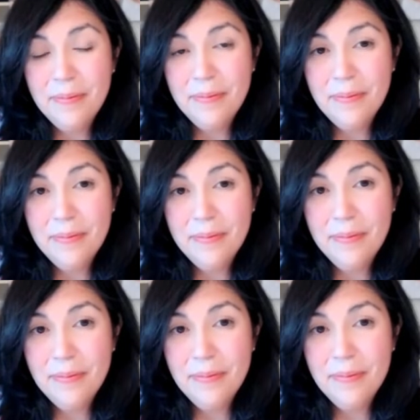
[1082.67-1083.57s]

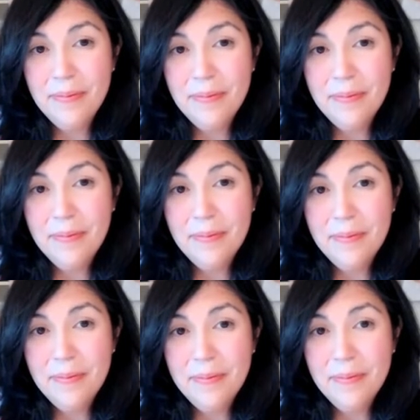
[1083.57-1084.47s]

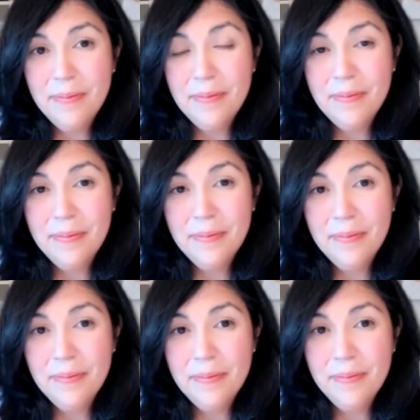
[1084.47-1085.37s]

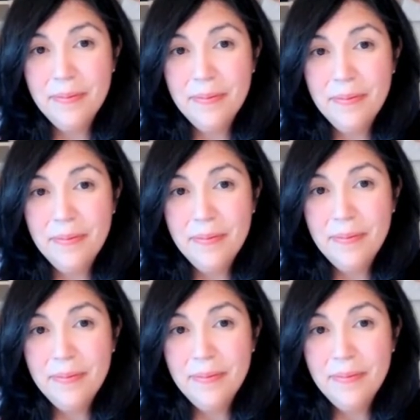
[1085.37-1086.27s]

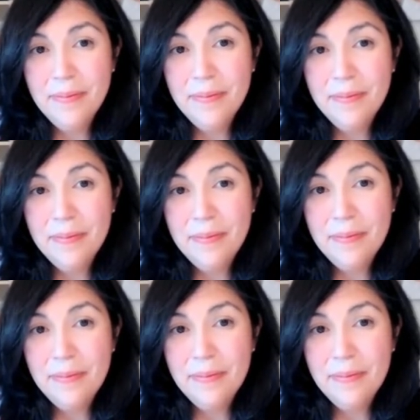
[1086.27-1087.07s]
The person shown says nothing.